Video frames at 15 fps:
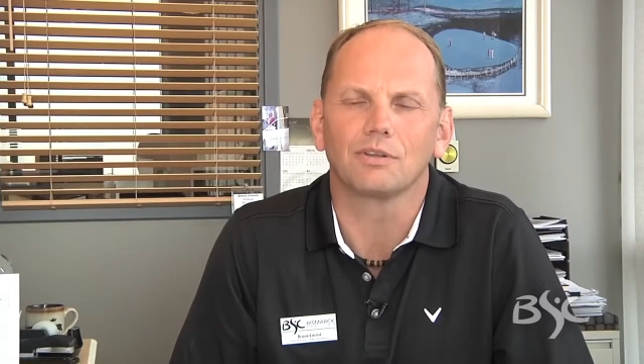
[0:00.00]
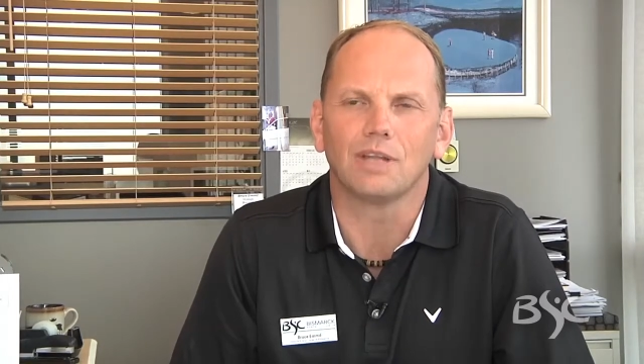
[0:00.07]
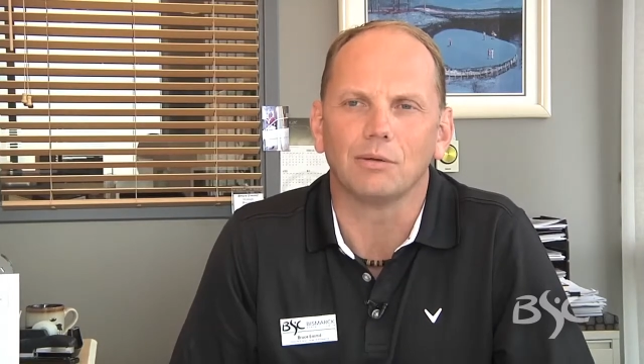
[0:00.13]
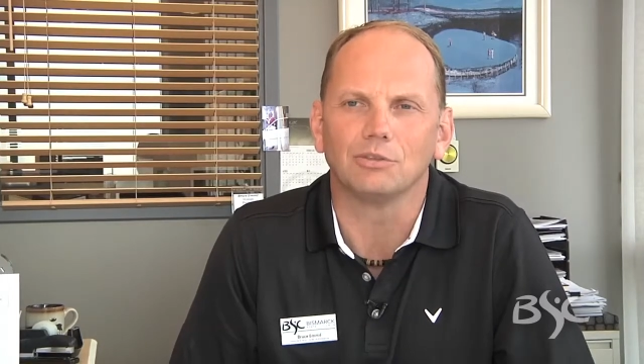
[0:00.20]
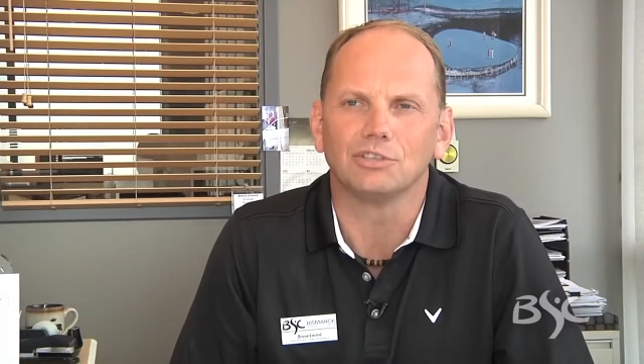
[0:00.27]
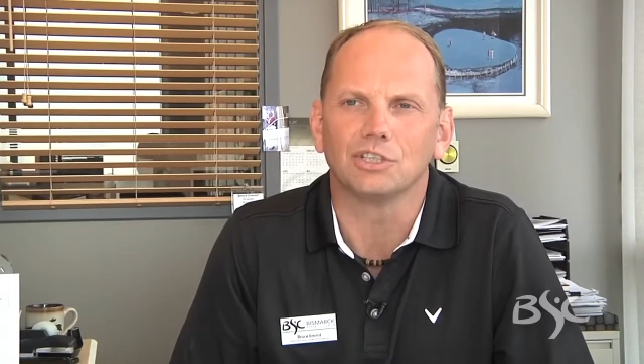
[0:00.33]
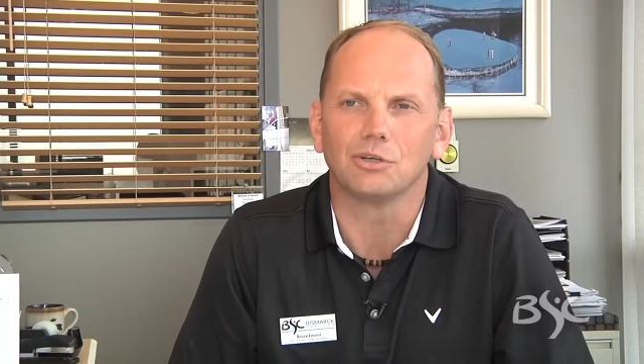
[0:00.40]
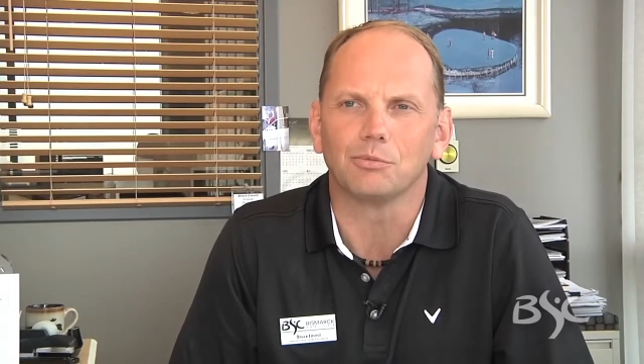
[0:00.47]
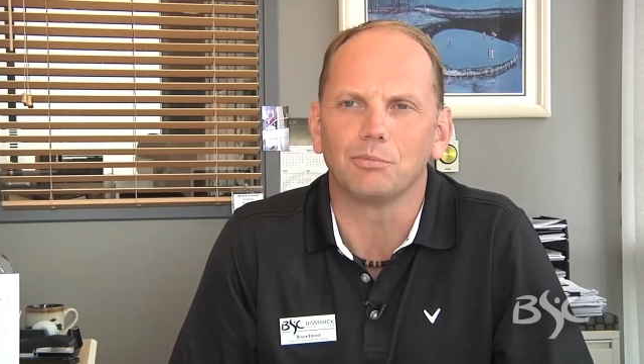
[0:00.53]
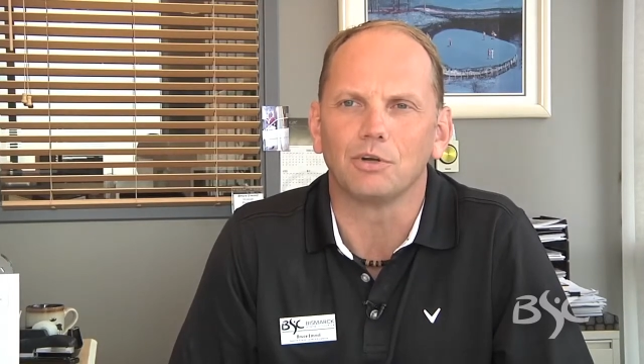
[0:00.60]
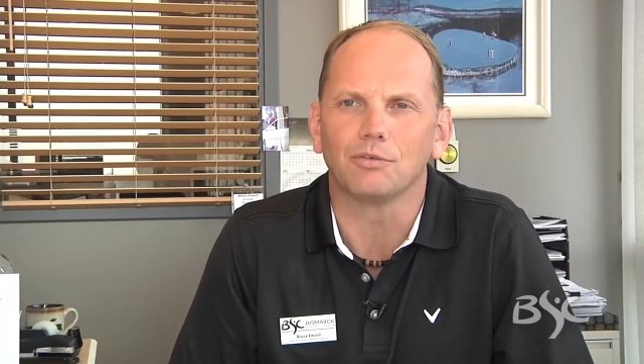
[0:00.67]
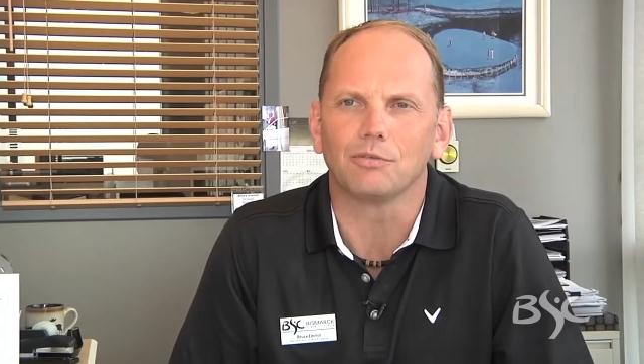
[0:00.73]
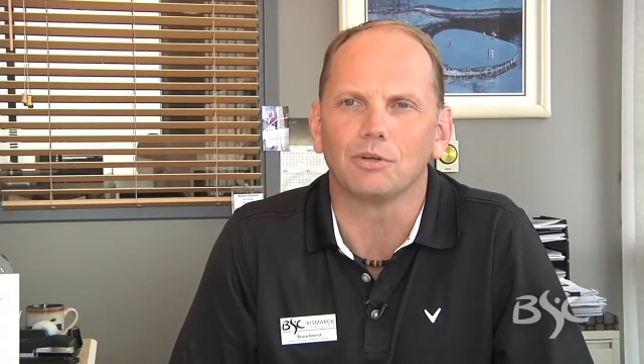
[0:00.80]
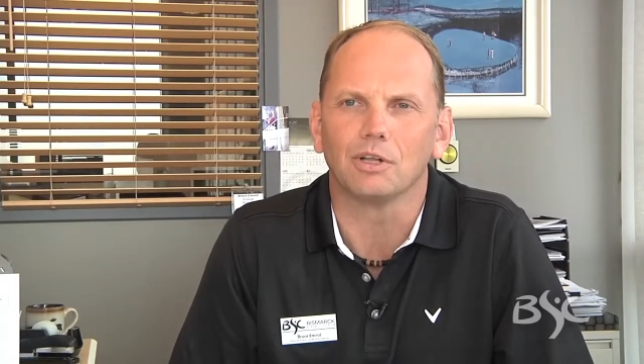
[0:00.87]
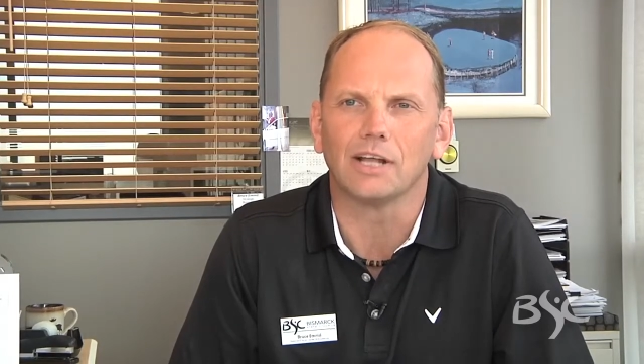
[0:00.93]
that was here
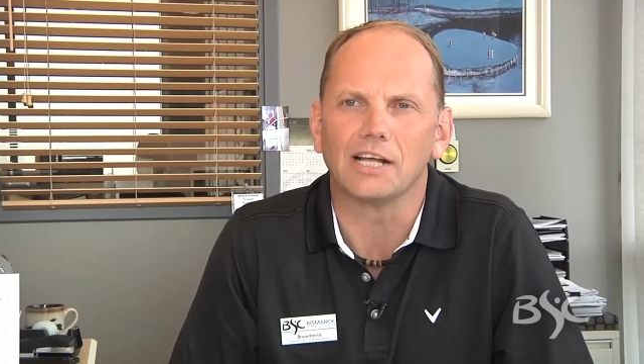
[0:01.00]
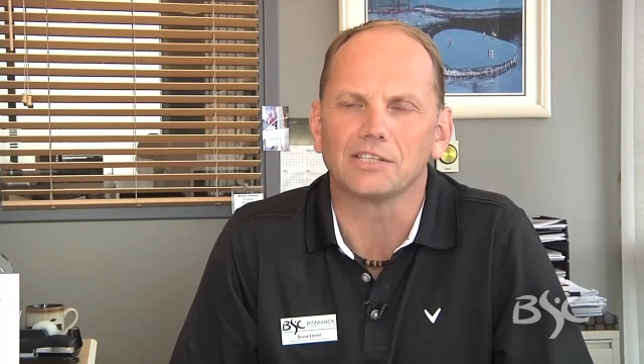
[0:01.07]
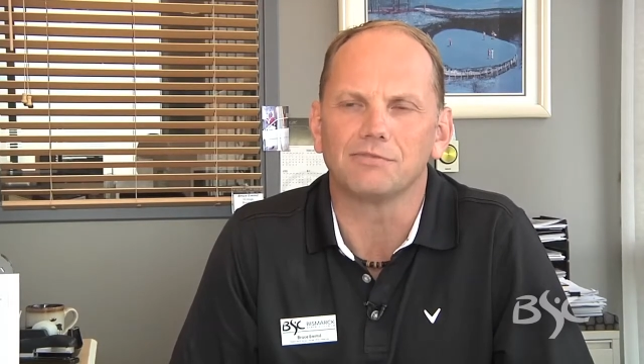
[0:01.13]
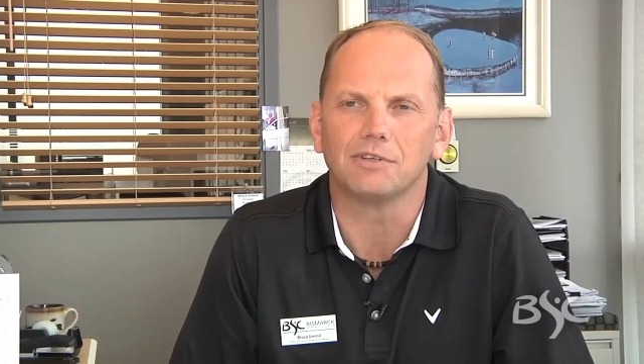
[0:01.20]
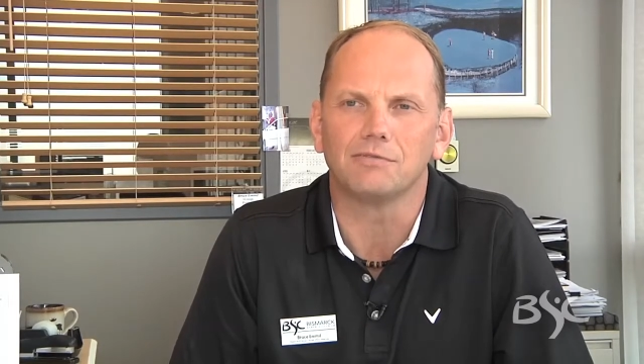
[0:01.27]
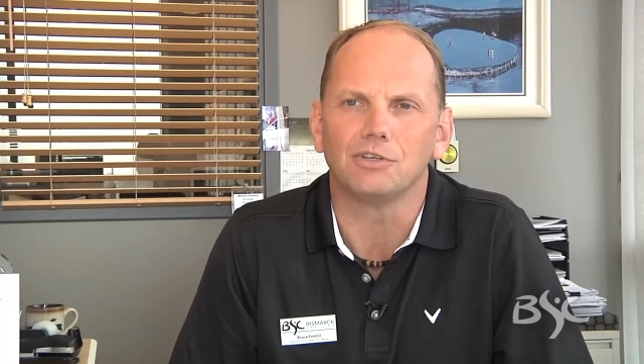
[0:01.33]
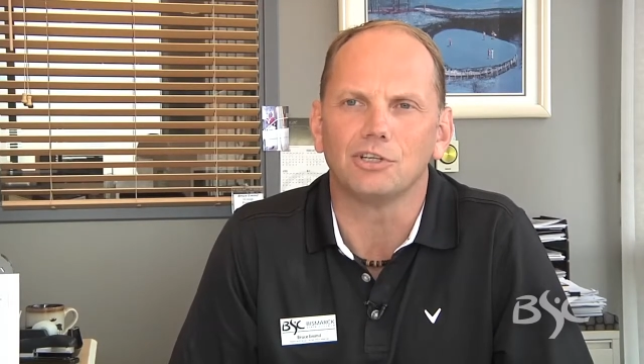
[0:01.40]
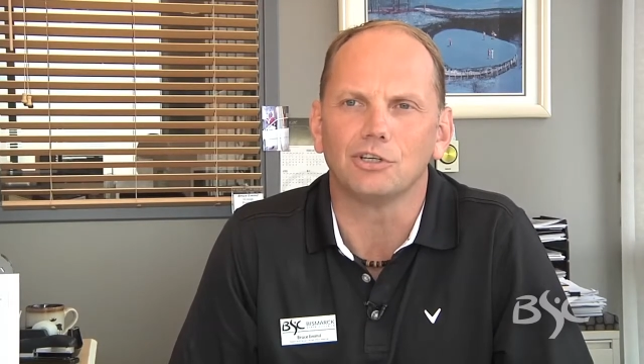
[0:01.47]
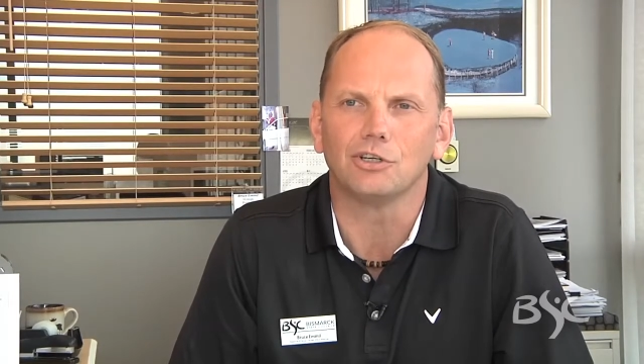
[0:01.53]
for the last 50